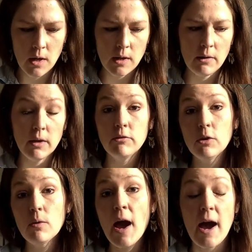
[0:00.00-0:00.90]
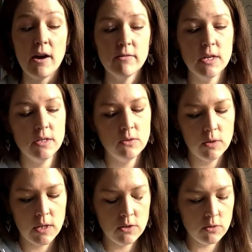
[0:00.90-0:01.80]
Now, if you have this, you
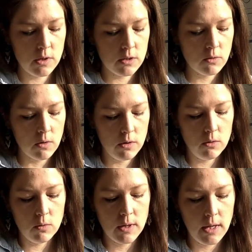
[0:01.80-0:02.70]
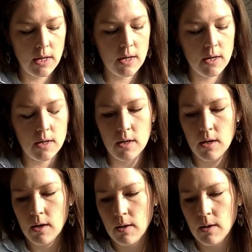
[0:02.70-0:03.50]
can do this, or you can